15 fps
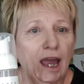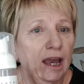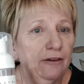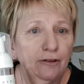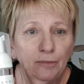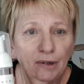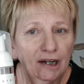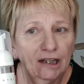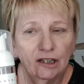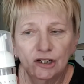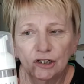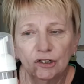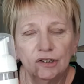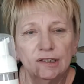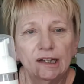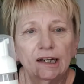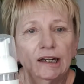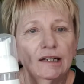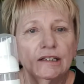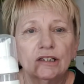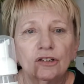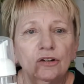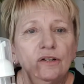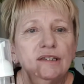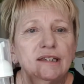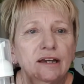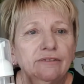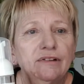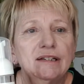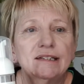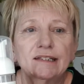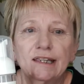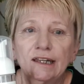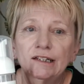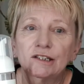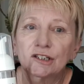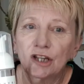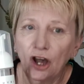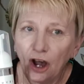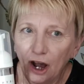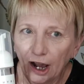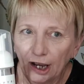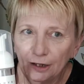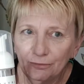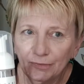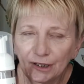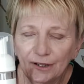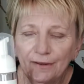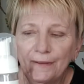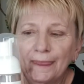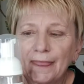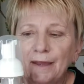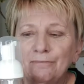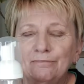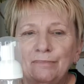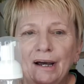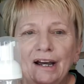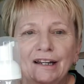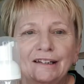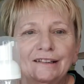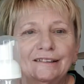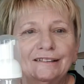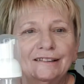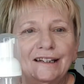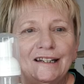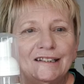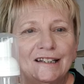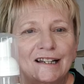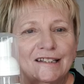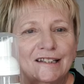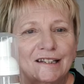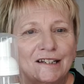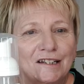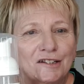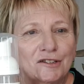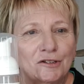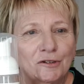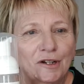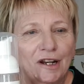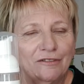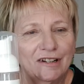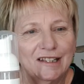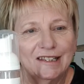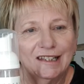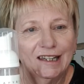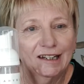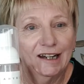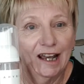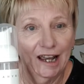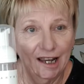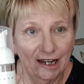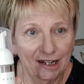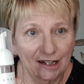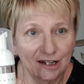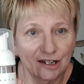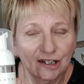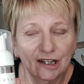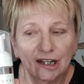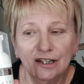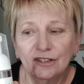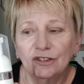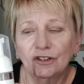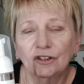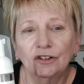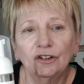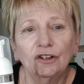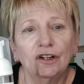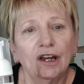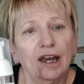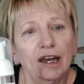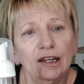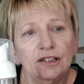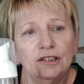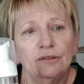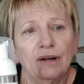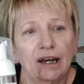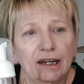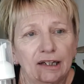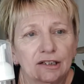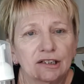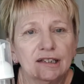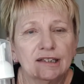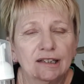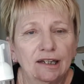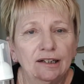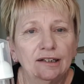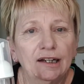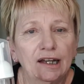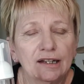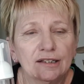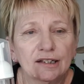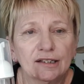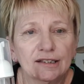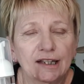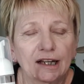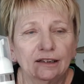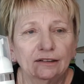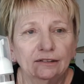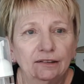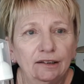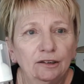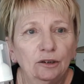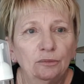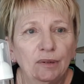Everybody could use it. It suits every skin type, but it doesn't suit every skin age. So as you age, your skin needs just that little